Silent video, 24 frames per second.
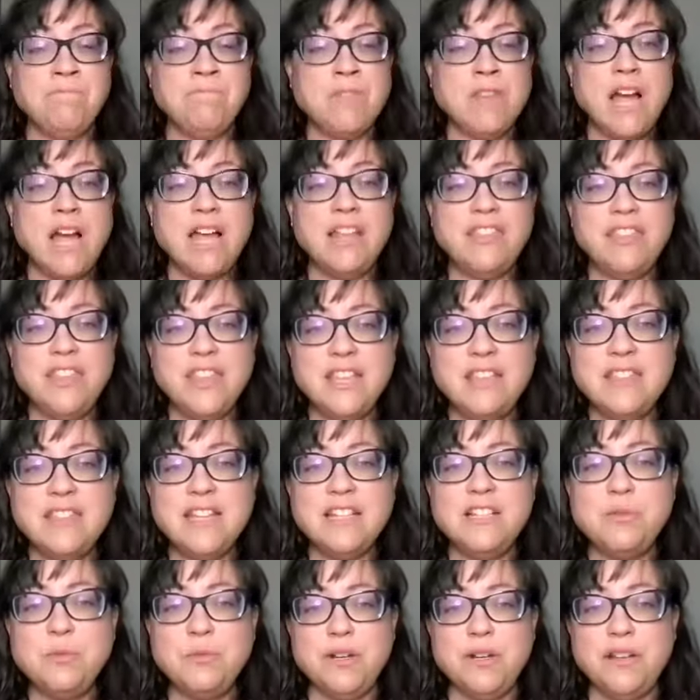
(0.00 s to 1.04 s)
I think
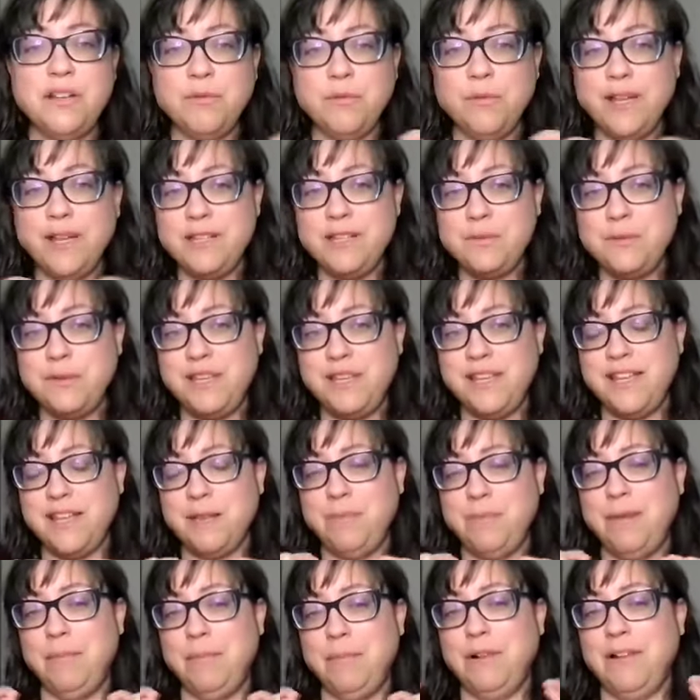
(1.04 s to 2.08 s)
that's one of the ways we can get
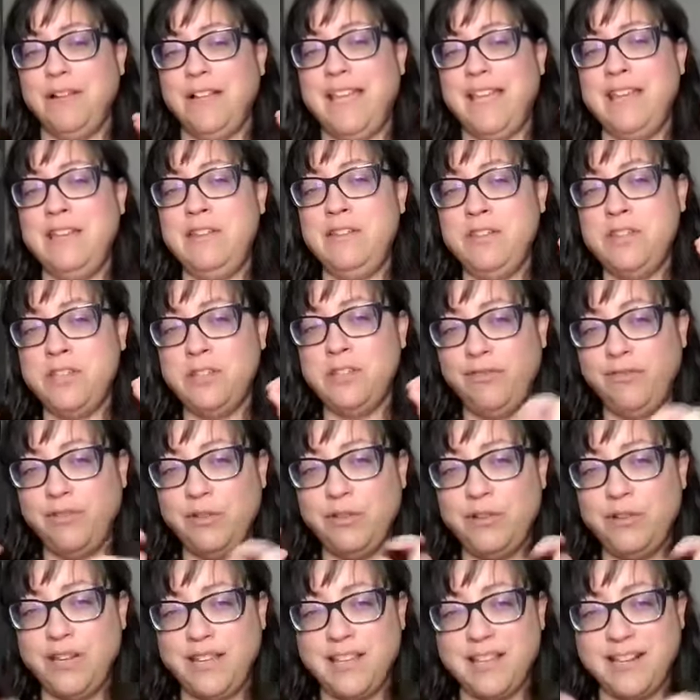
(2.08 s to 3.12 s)
people into
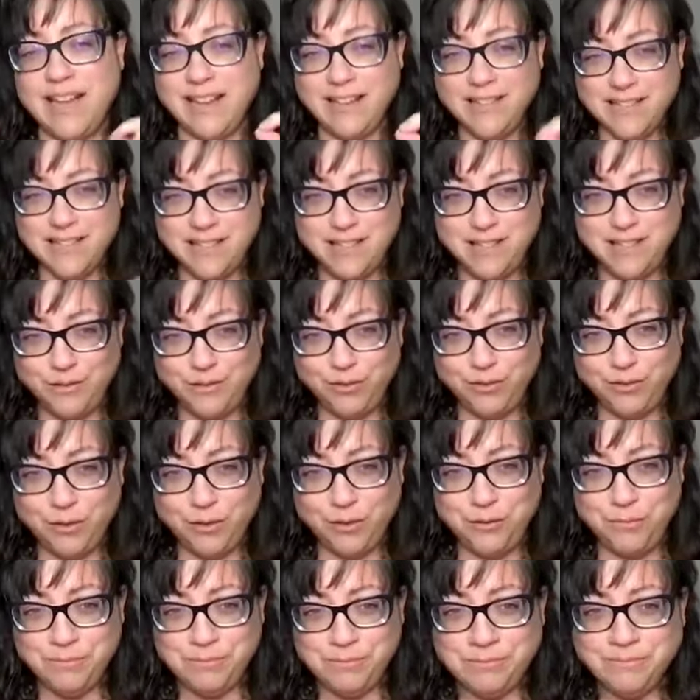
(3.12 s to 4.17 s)
food and connected to food.
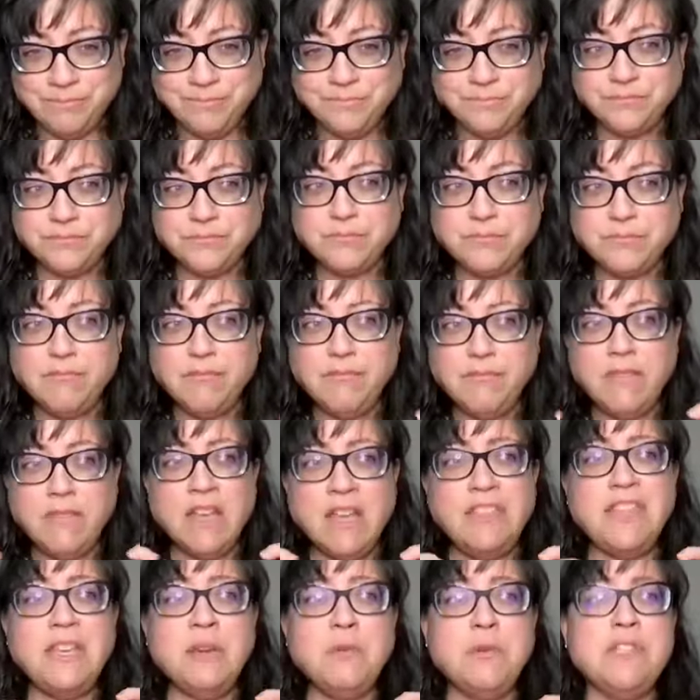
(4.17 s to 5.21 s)
I
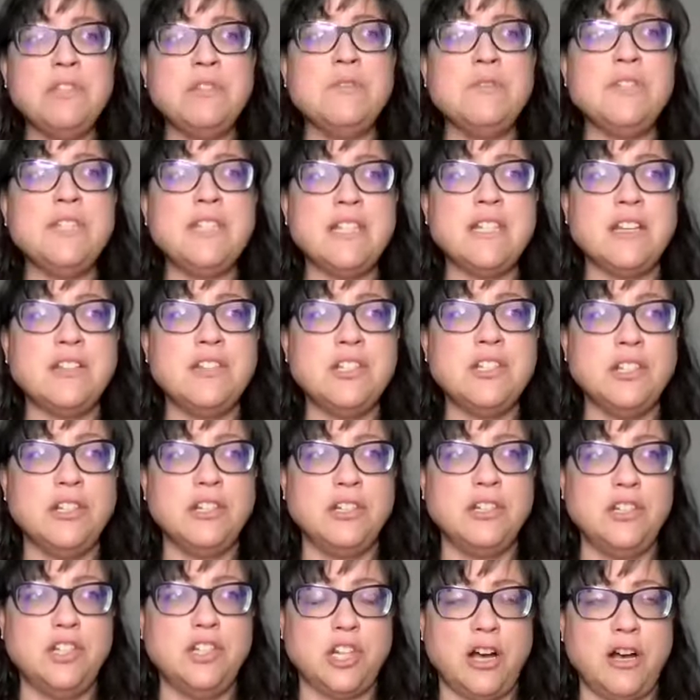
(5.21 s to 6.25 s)
think we do such a
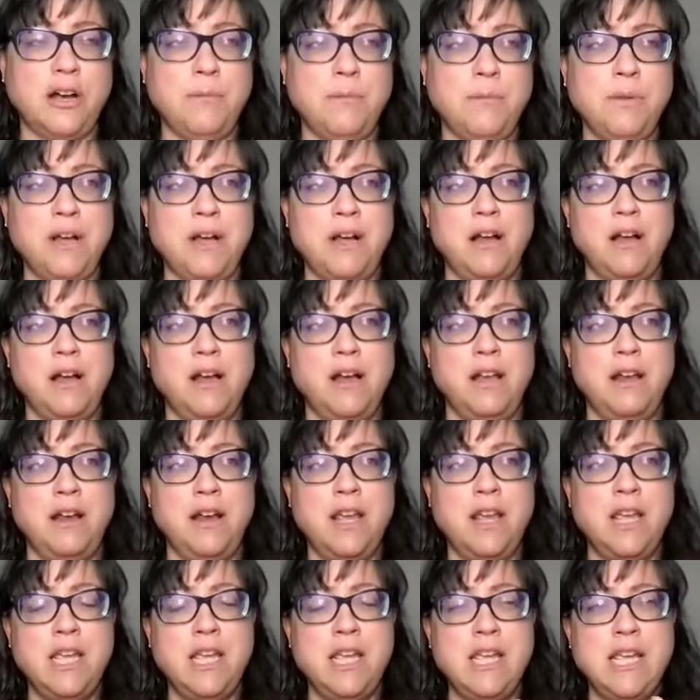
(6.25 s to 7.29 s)
good job on
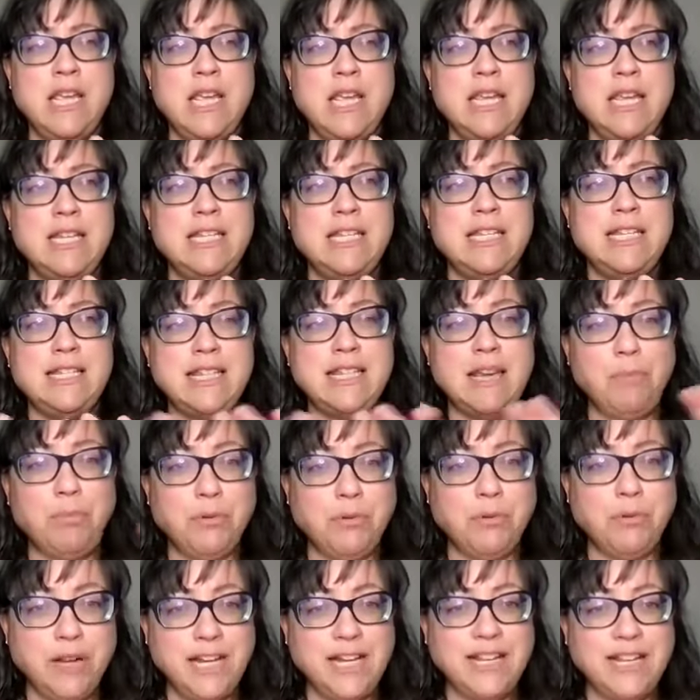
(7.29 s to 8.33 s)

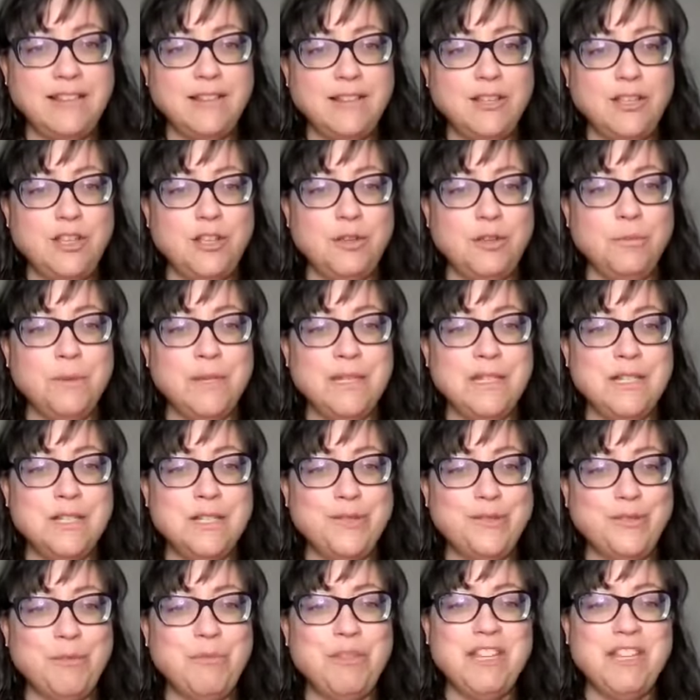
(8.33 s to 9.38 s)
separating the humans
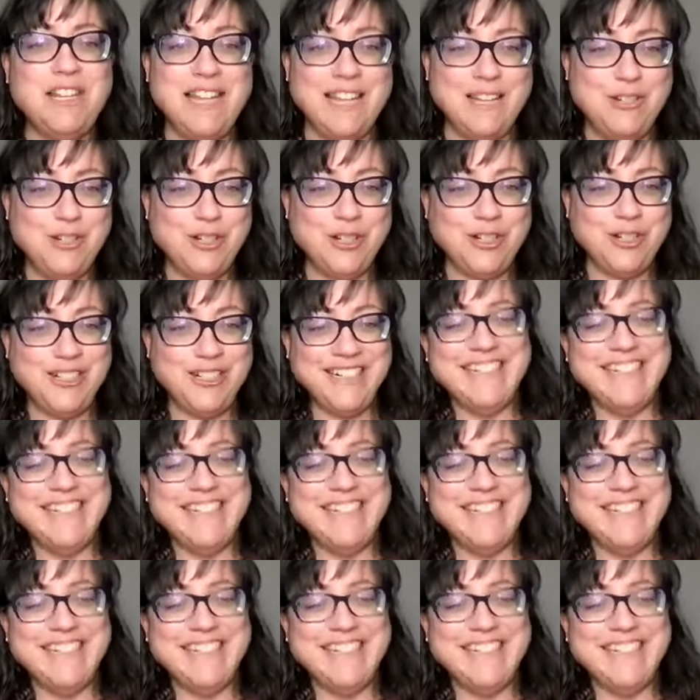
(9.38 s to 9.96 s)
from the nature